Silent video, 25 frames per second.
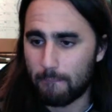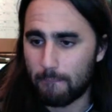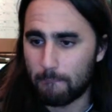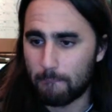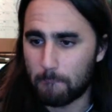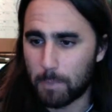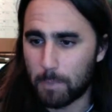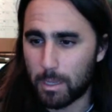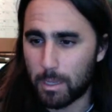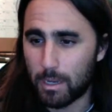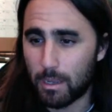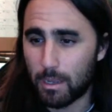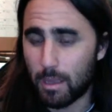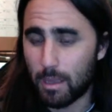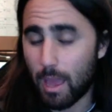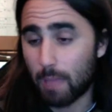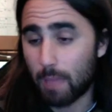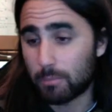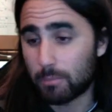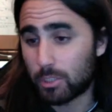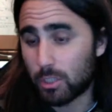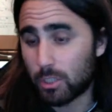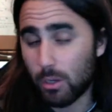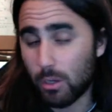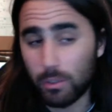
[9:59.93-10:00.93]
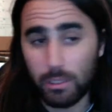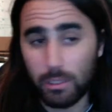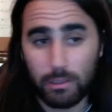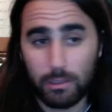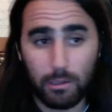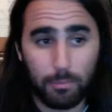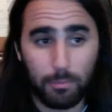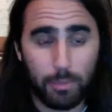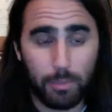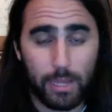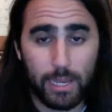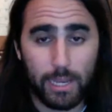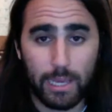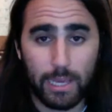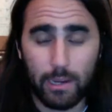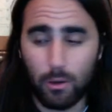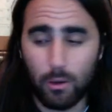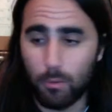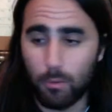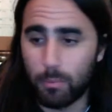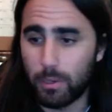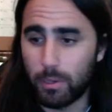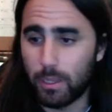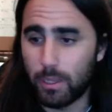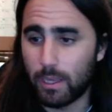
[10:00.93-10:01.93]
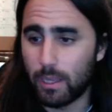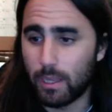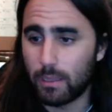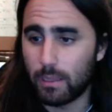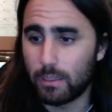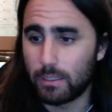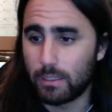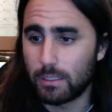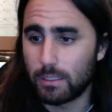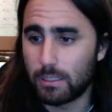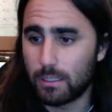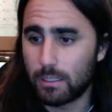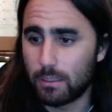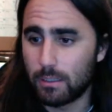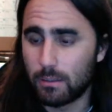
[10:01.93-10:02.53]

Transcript: But I'm stoked that they're planning on opening at least.